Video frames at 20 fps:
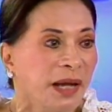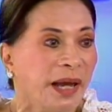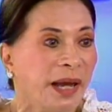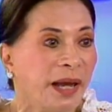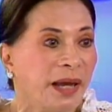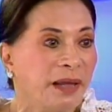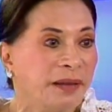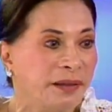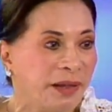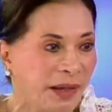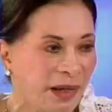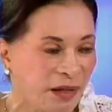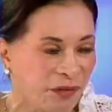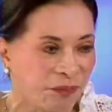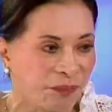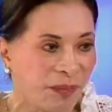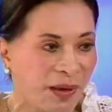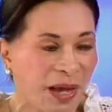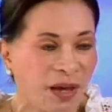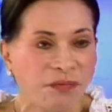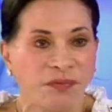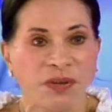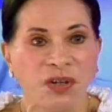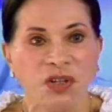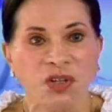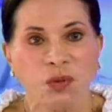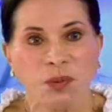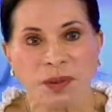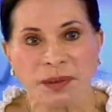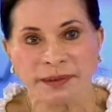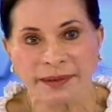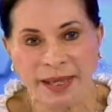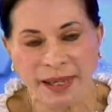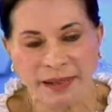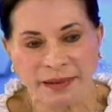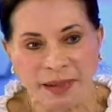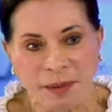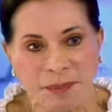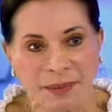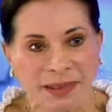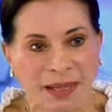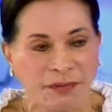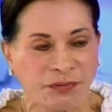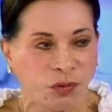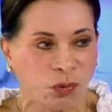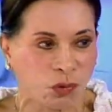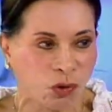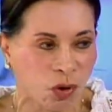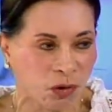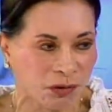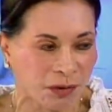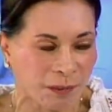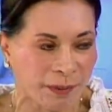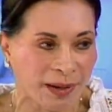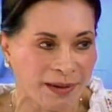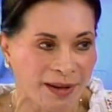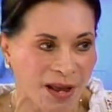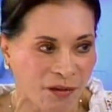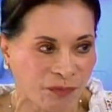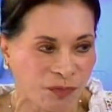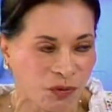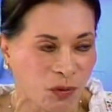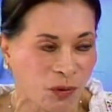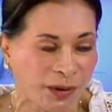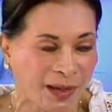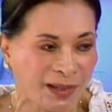And if F E U will take them, but I have to talk to my nephew,